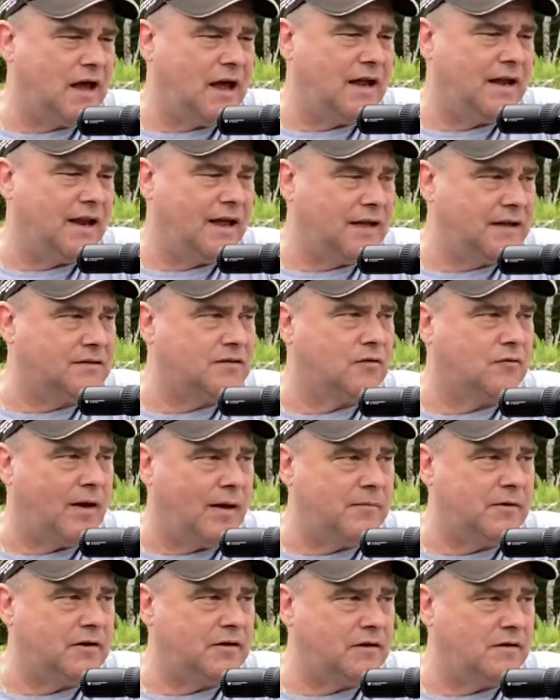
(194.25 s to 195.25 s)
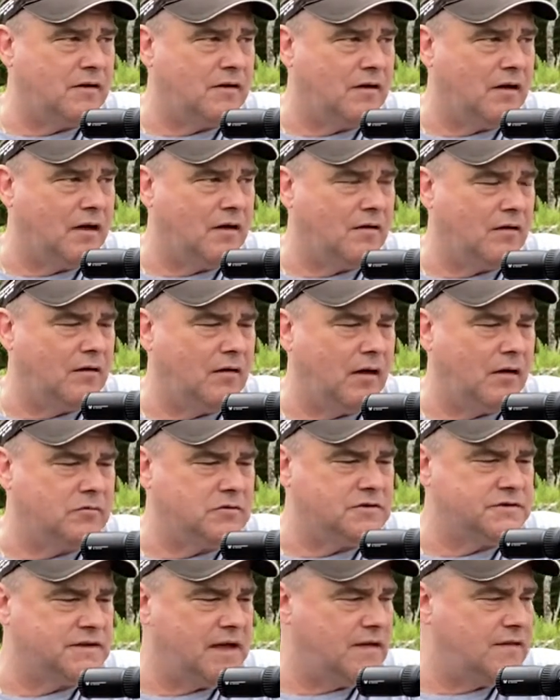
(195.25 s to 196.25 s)
I like the Remington. I will
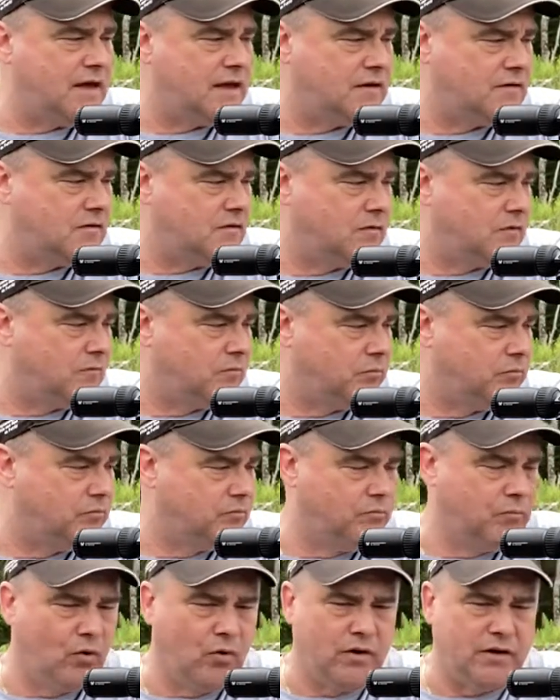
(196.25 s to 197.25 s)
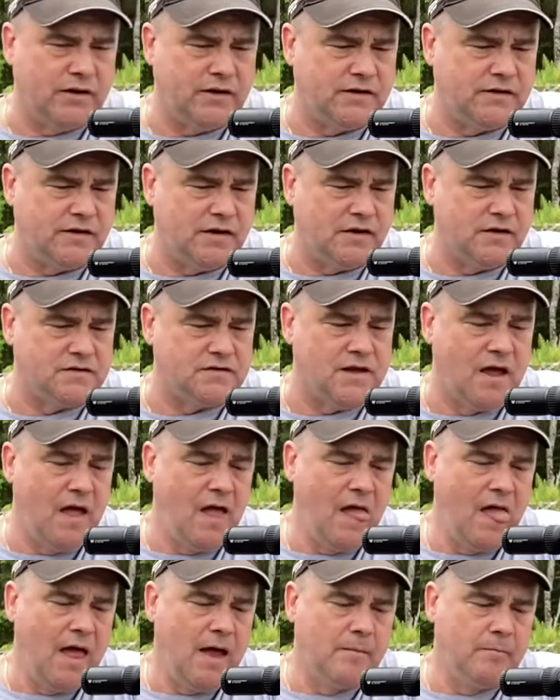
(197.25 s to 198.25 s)
say that to bore you to tears,
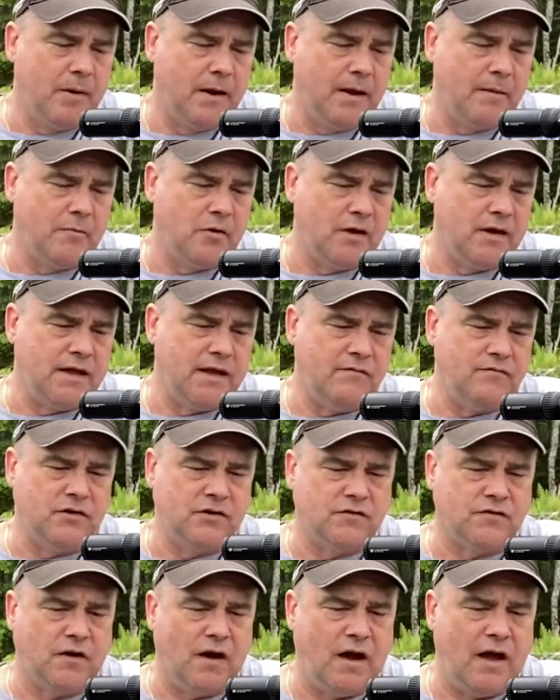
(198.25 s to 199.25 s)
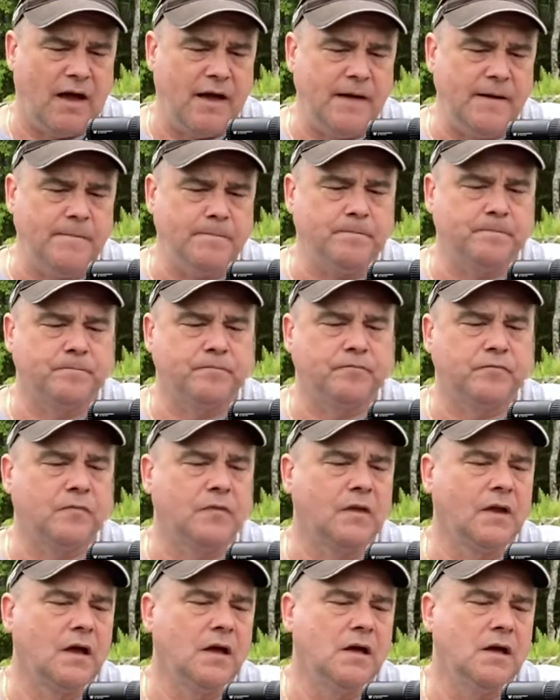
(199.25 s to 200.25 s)
but I'm going to give it a try.
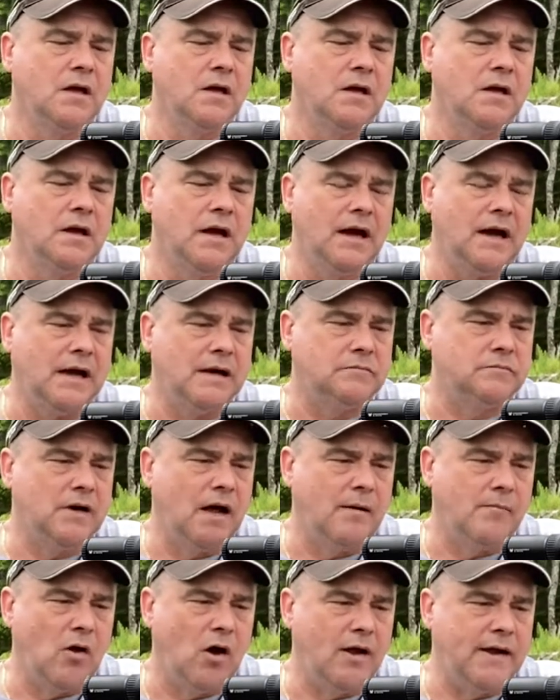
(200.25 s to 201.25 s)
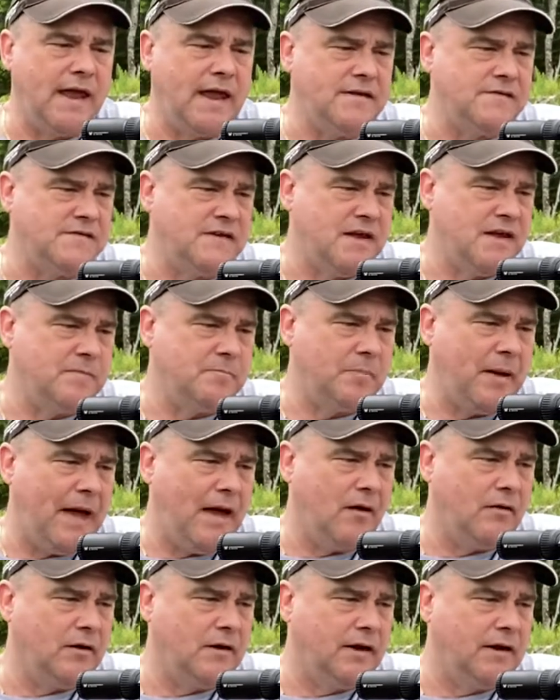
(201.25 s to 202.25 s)
I'm on 18
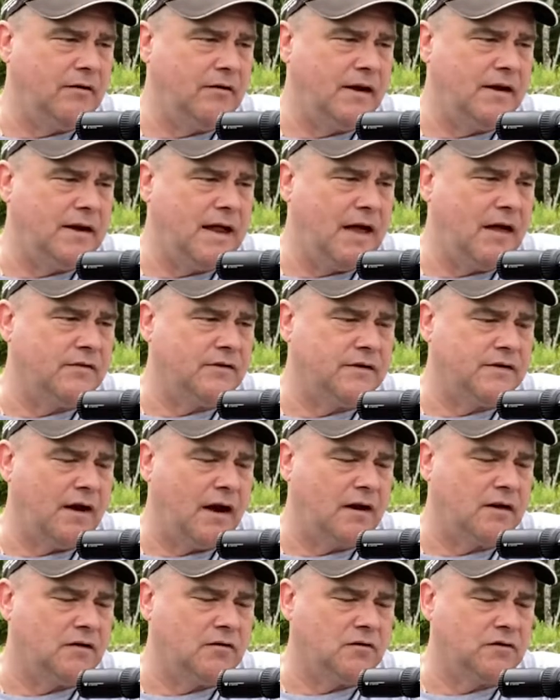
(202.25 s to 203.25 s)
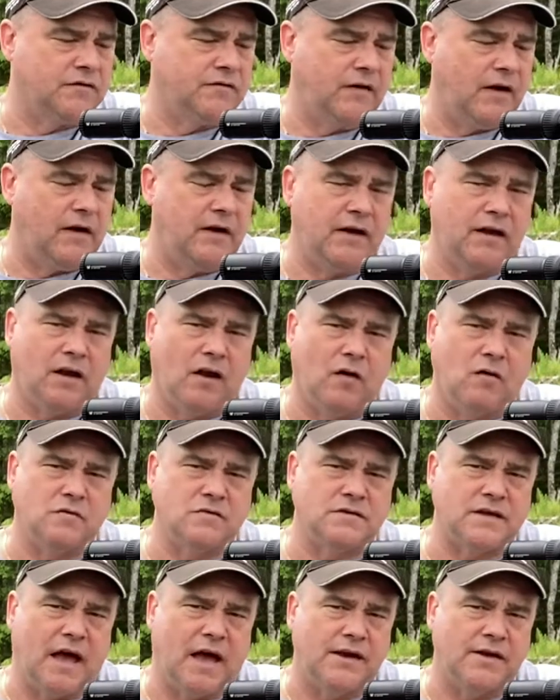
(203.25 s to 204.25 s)
power here right now. The target looks very
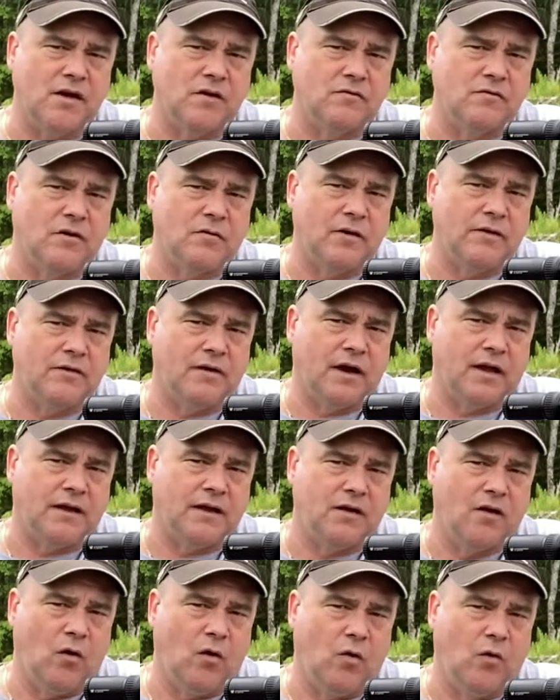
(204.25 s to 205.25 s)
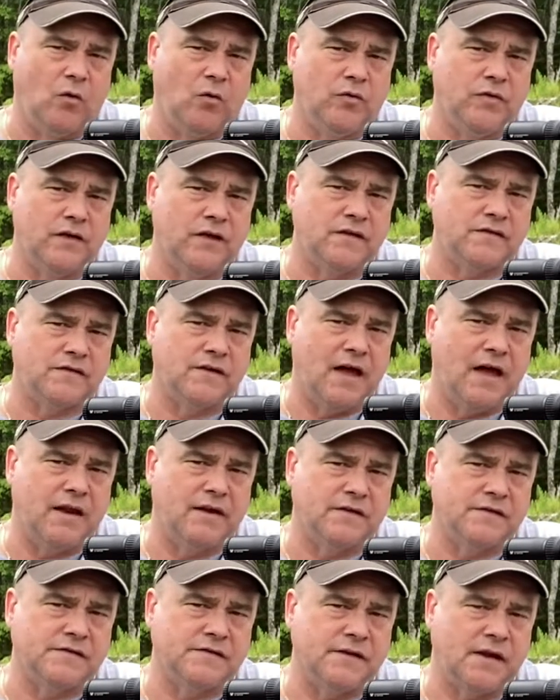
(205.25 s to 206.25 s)
close. I don't know whether I can hold this gun
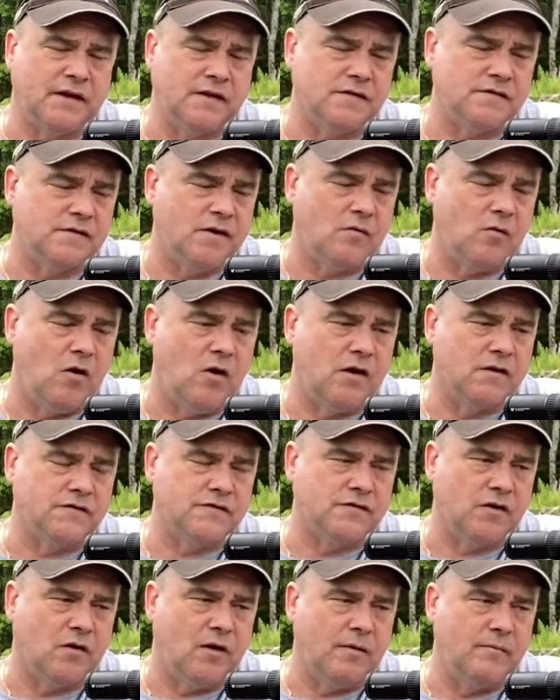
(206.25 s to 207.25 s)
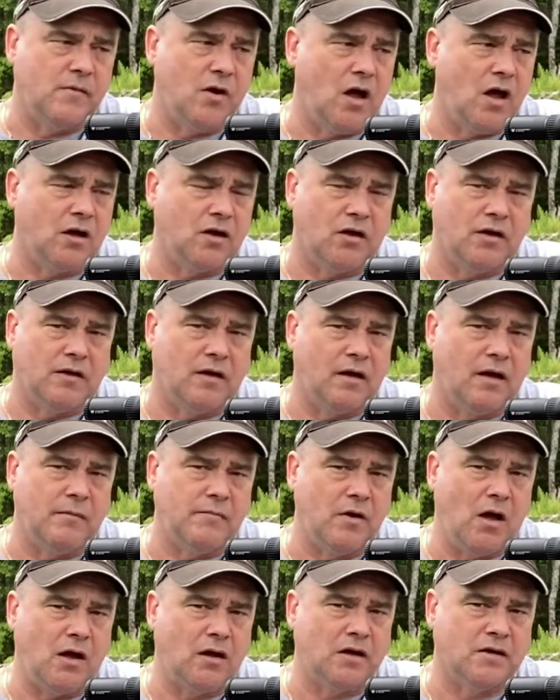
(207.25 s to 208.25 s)
as steady as I want, so I'm not
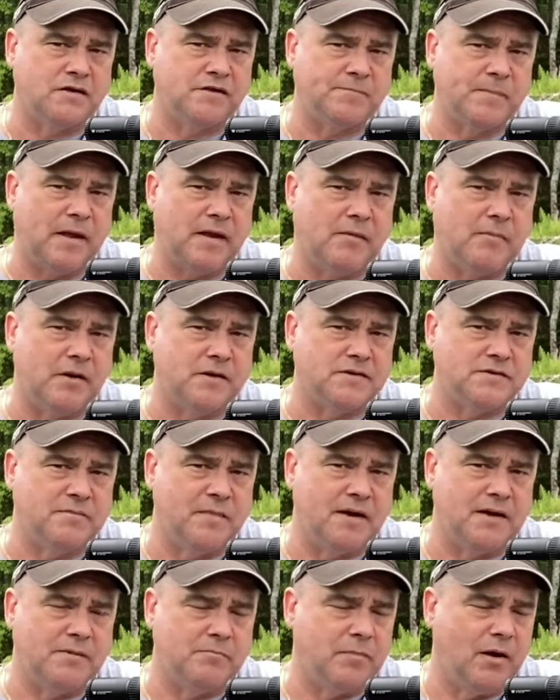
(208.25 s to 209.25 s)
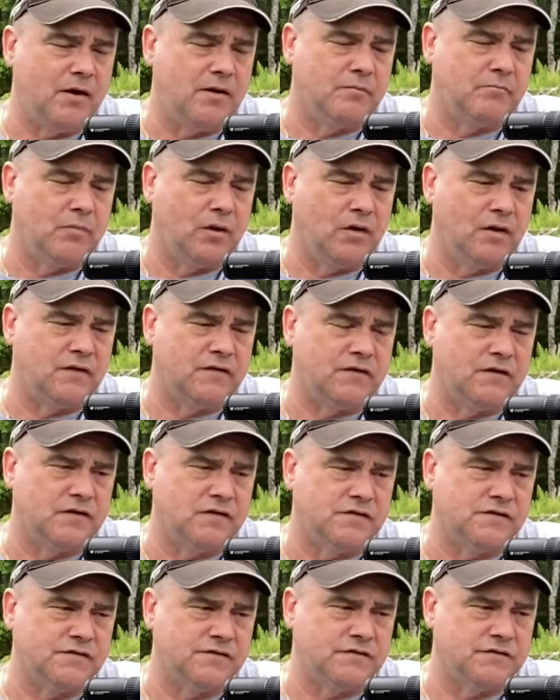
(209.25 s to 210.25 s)
gonna spend a bunch of money burning bullets here
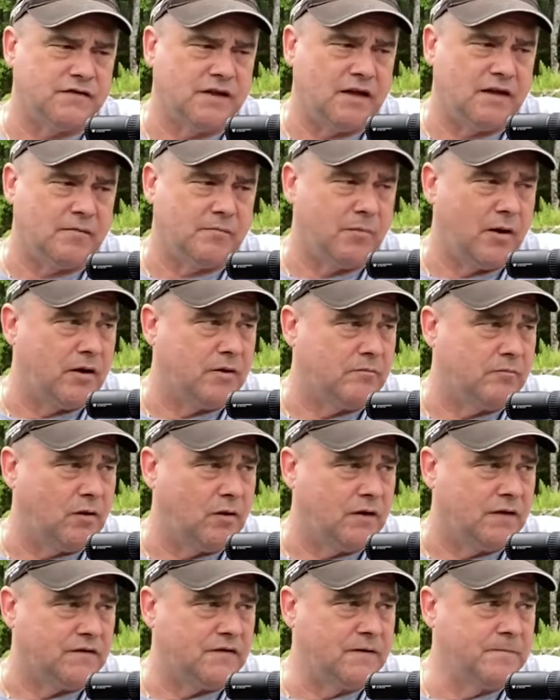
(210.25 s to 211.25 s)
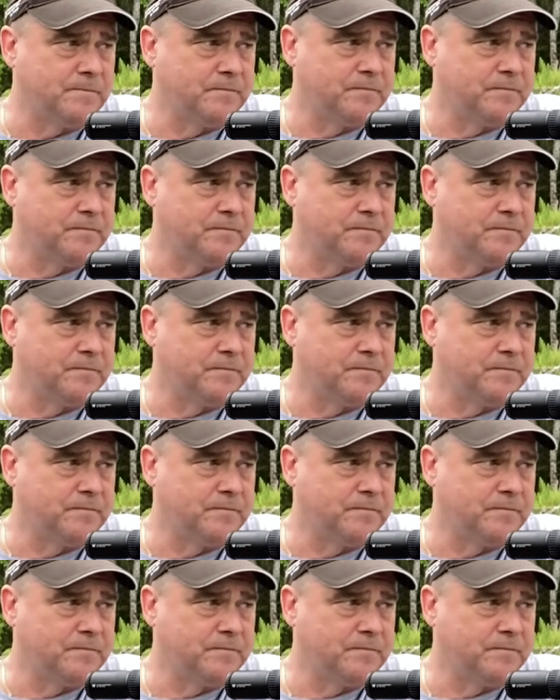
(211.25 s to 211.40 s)
just for the sake of burning bullets.